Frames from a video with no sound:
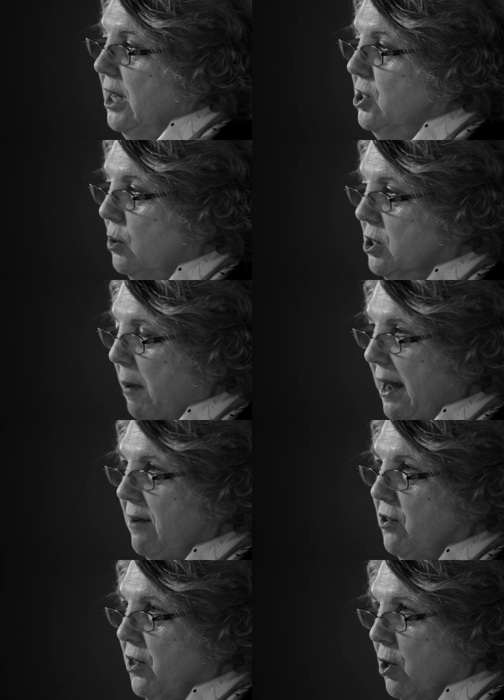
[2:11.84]
So it's
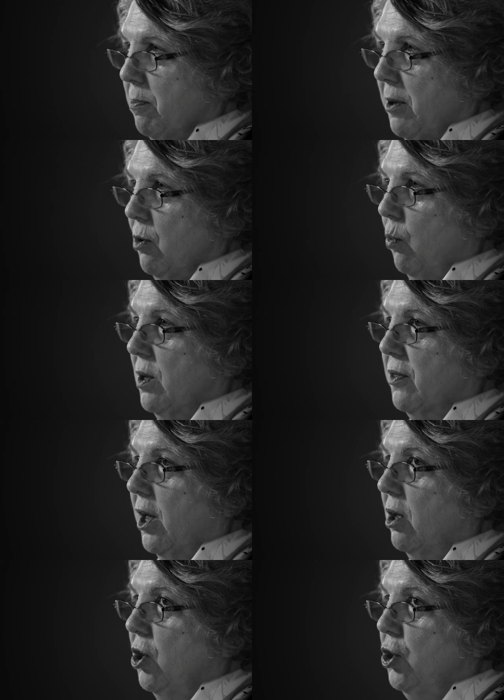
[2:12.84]
behavior therapy with
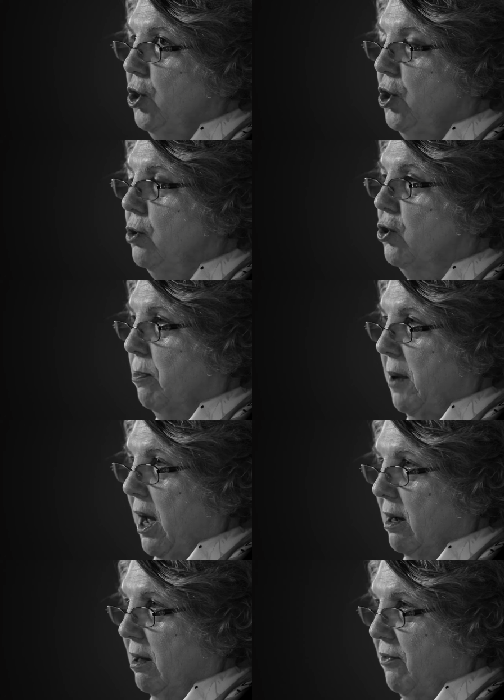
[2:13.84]
a huge
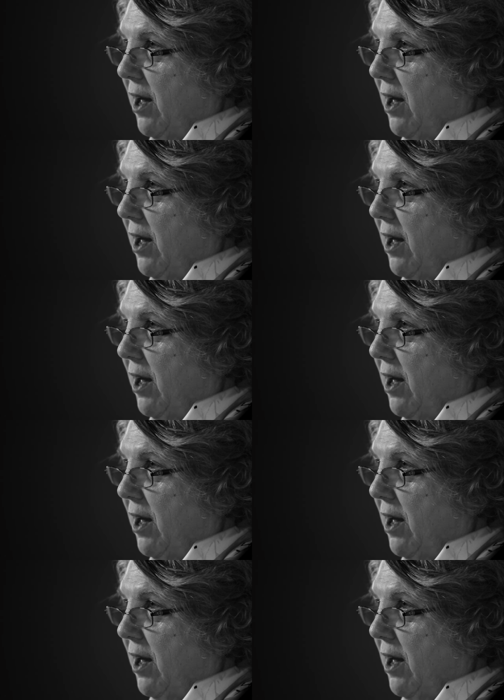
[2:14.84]
amount of